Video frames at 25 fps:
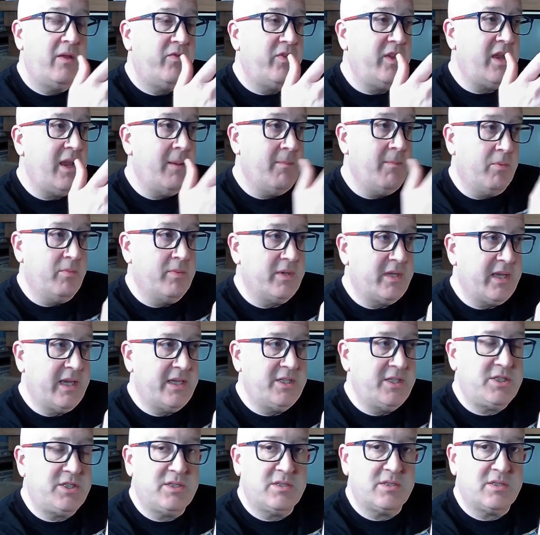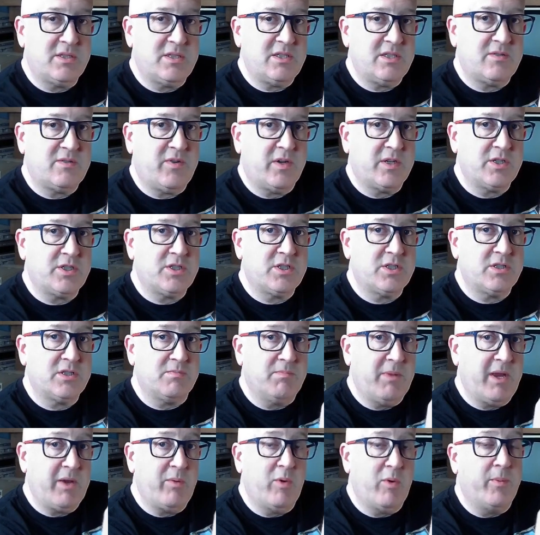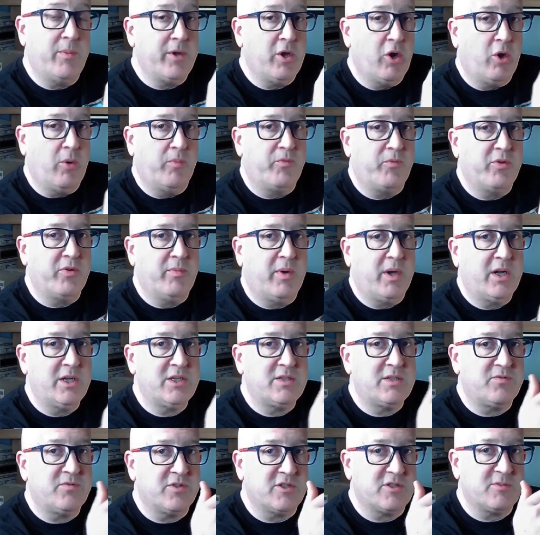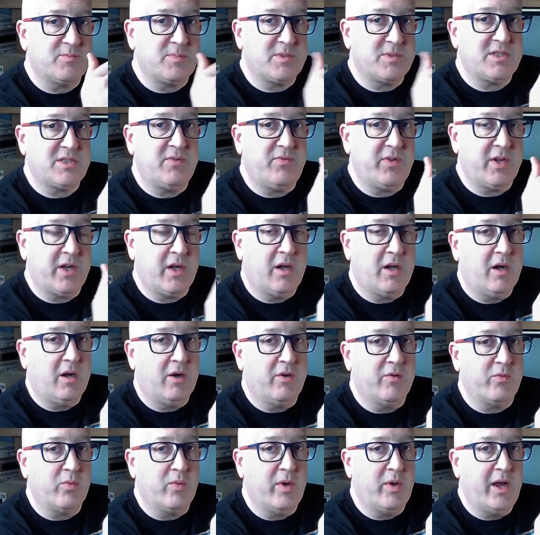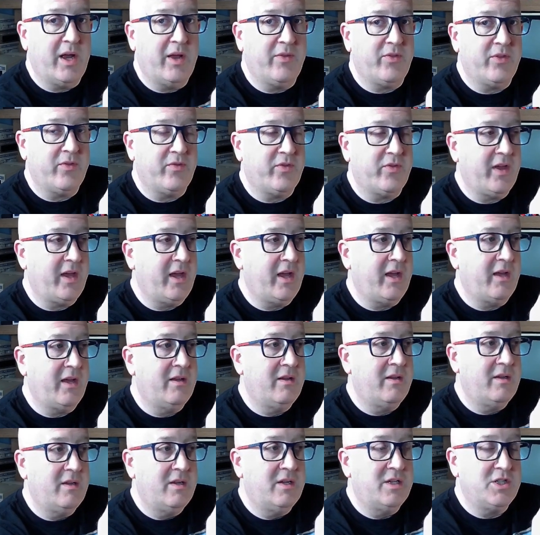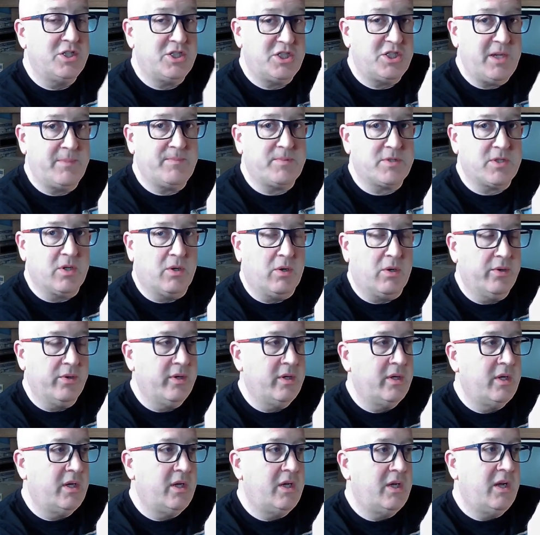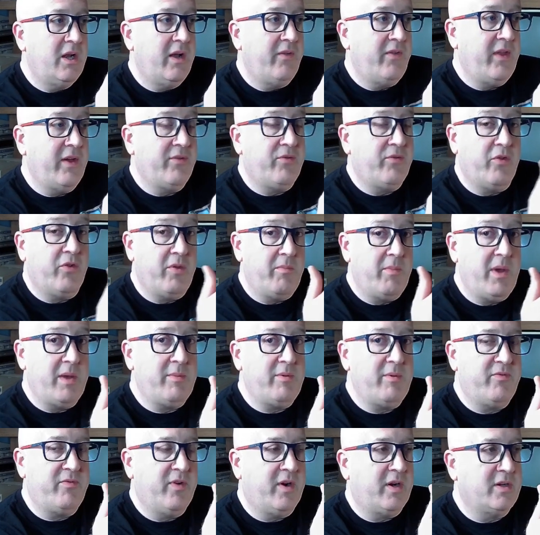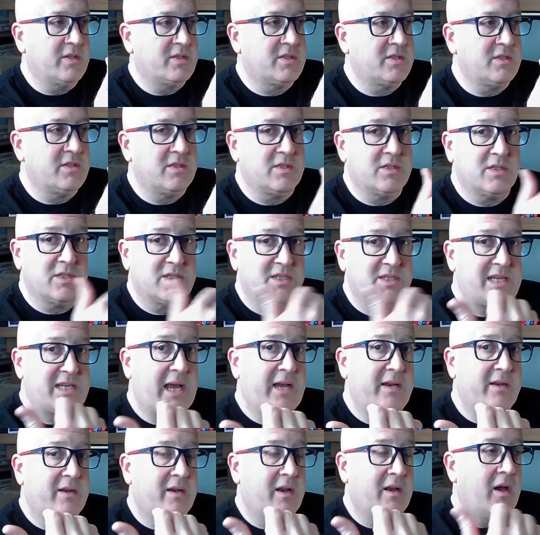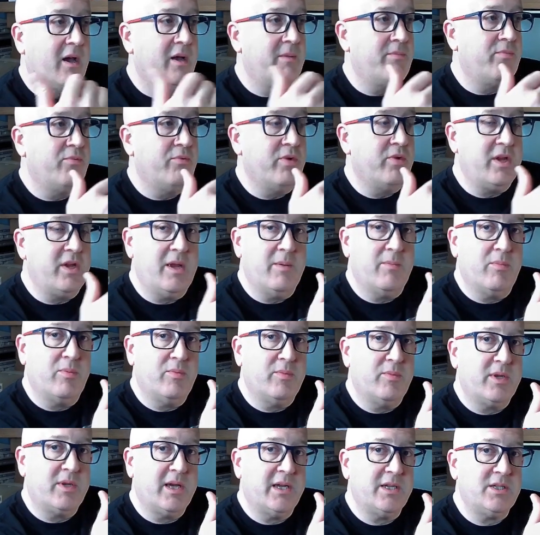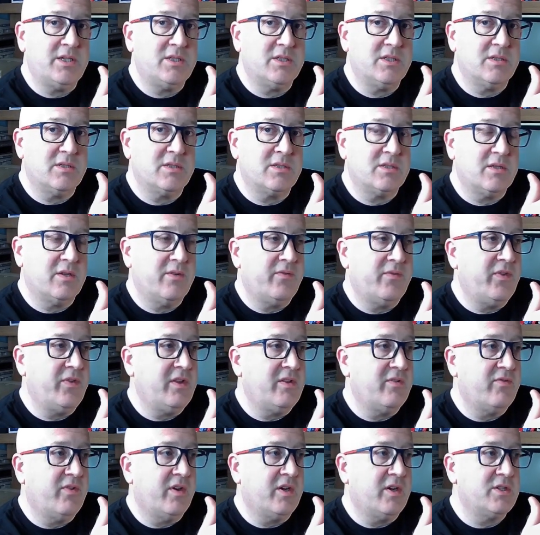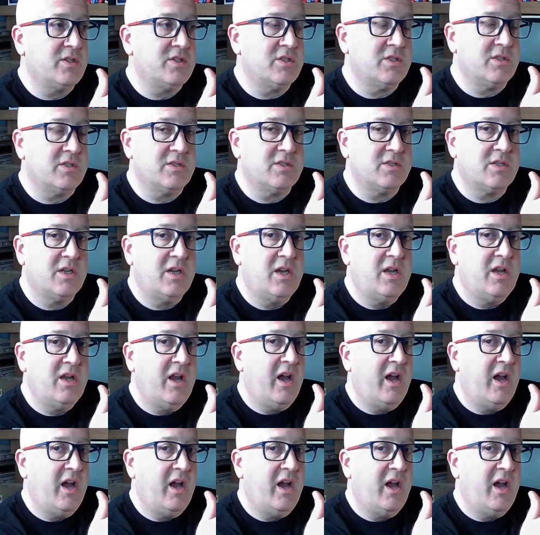The implementations of these functions may well be optimized for the specific hardware that they're shipped on, and therefore they may be faster than standard library implementations of these functions.